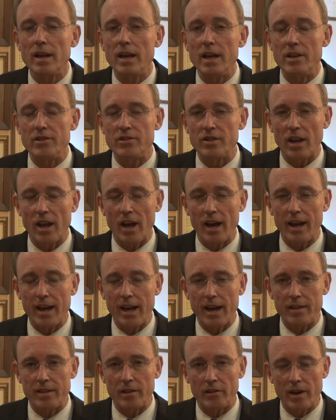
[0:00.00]
In July, I
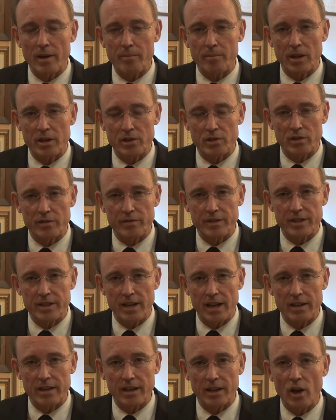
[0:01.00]
had the great pleasure of
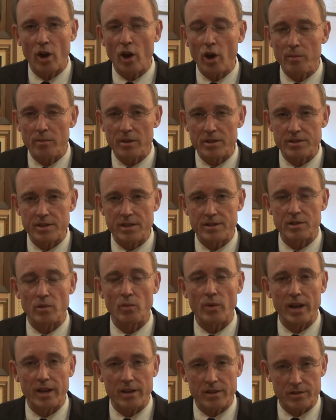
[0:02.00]
attending a homelessness
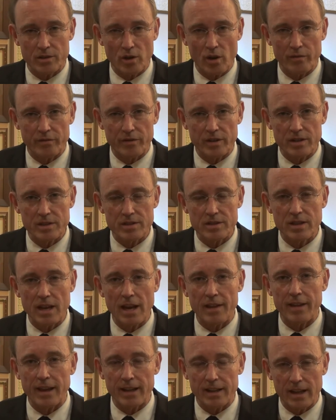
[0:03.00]
awareness conference
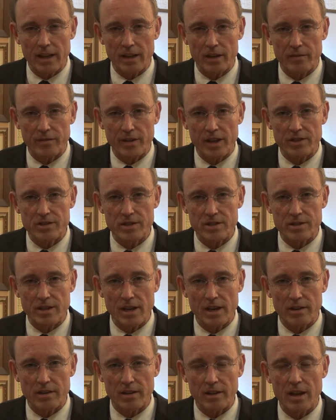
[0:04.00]
at the Adelaide Convention
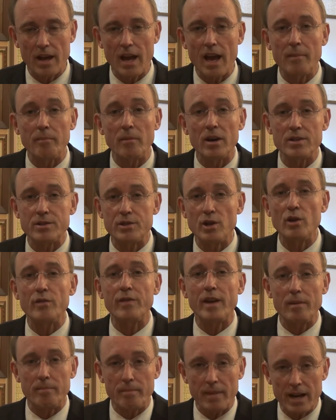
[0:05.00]
Centre, and myself
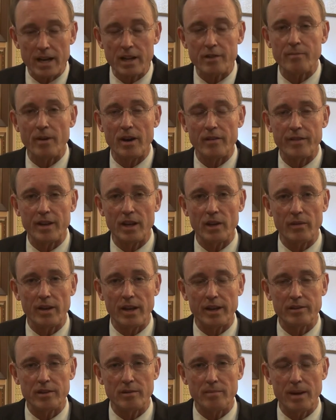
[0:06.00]
and many of my fellow
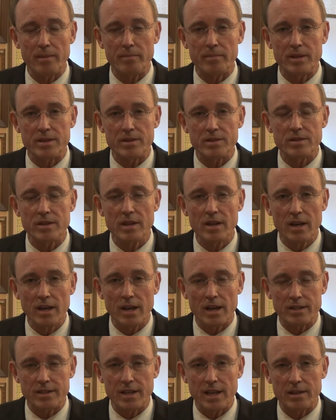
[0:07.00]
elected members
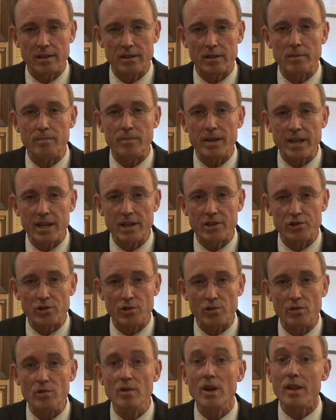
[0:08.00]
attended the big
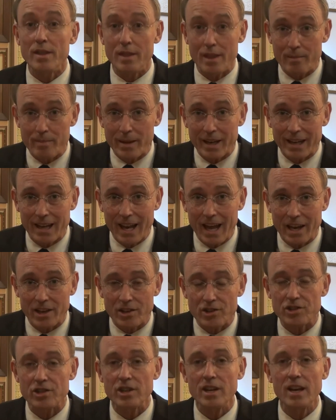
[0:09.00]
issue, the big
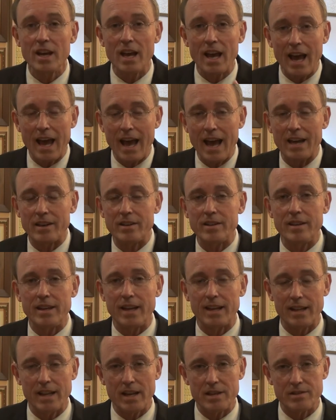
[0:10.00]
lunch, at the
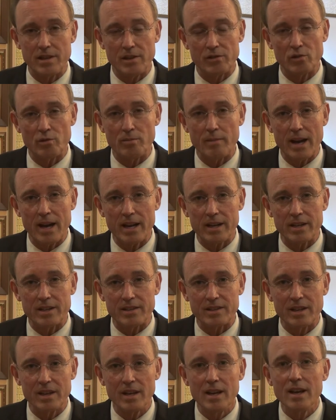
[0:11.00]
Adelaide Central
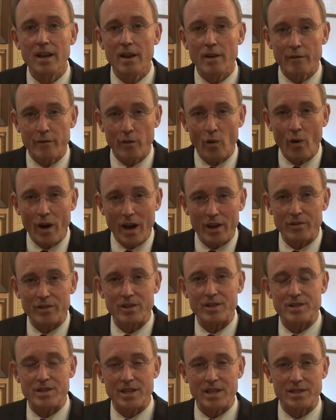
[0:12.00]
Market.
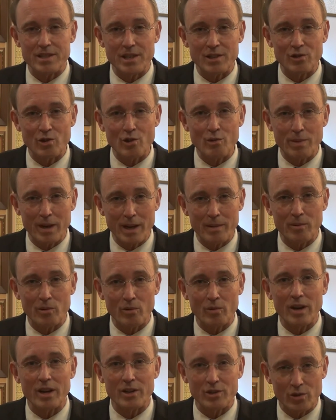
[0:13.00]
462
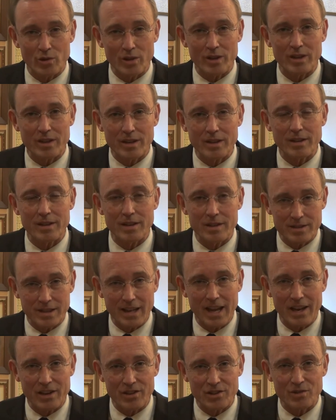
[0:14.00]
people joined this
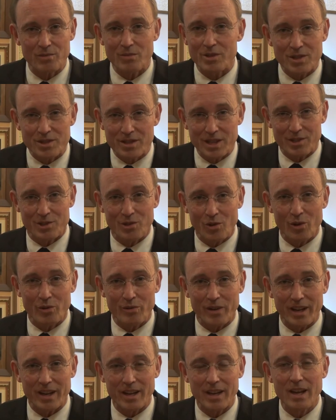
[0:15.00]
lunch, which is
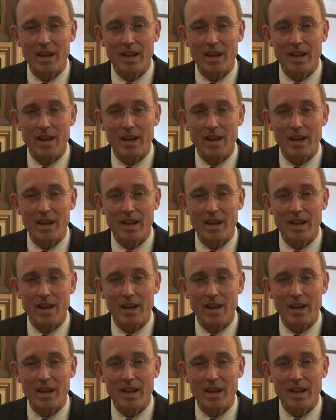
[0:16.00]
extraordinary.